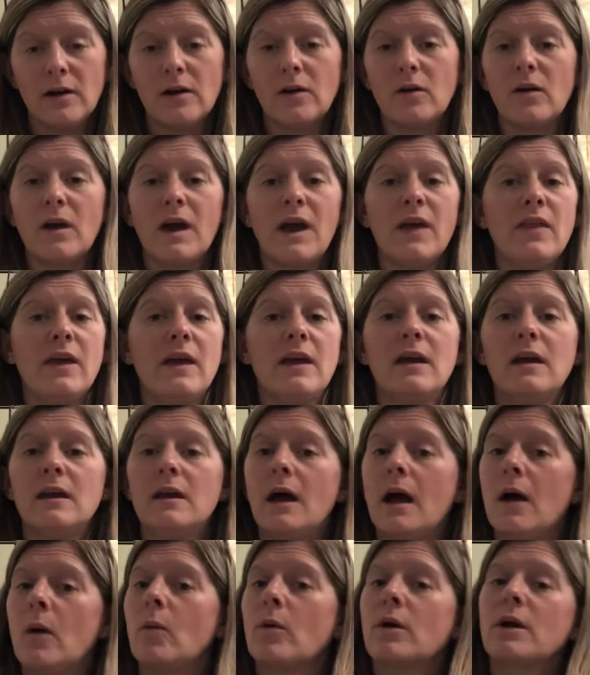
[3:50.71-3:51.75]
Okay, they
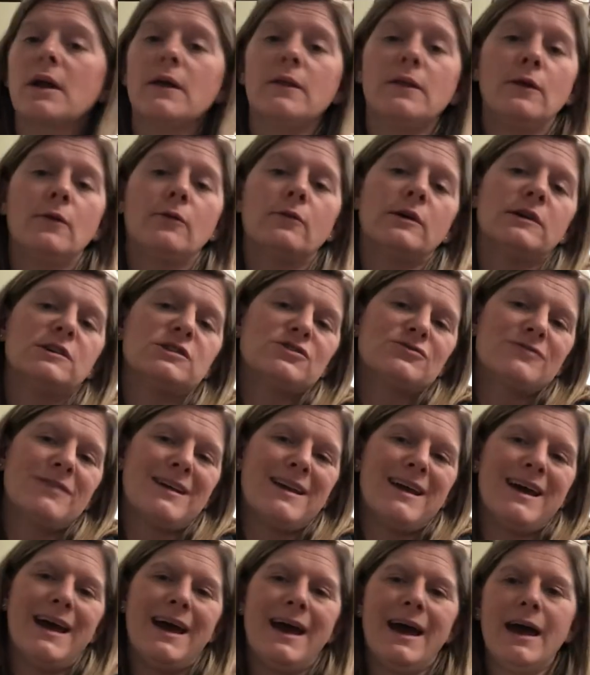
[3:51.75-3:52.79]
cannot work in the restaurant
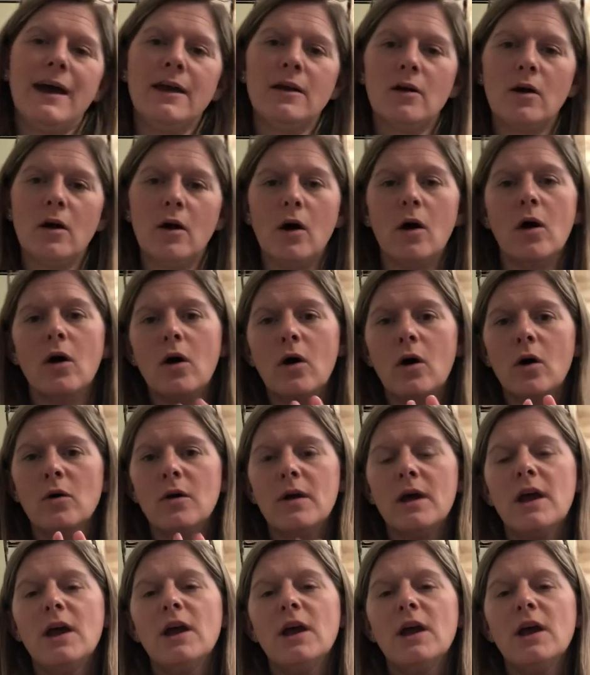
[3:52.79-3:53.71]
at all.